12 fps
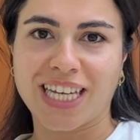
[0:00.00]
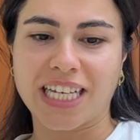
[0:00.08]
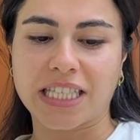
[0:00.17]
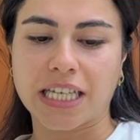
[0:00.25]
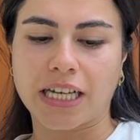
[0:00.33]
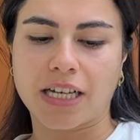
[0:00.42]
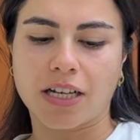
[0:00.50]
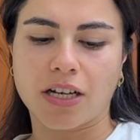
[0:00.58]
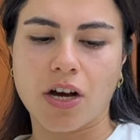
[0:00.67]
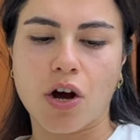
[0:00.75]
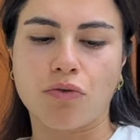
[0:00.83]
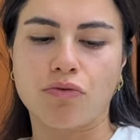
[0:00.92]
it's like
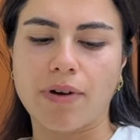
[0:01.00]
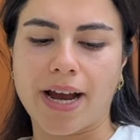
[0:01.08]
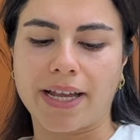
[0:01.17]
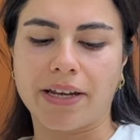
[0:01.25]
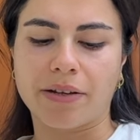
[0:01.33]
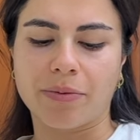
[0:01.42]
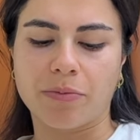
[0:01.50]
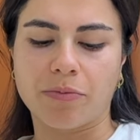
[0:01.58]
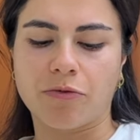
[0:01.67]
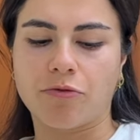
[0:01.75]
a random,